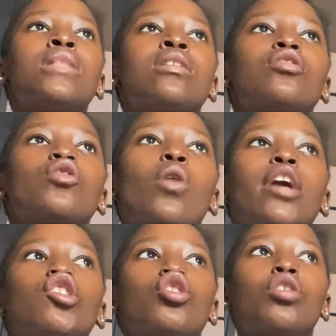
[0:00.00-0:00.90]
So I
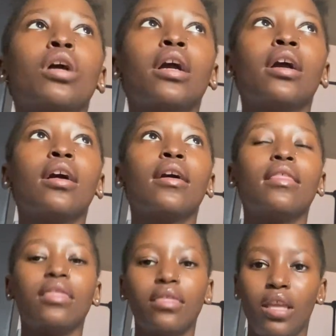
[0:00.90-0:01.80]
took
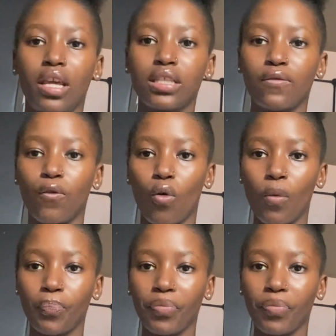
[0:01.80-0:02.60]
the next 4,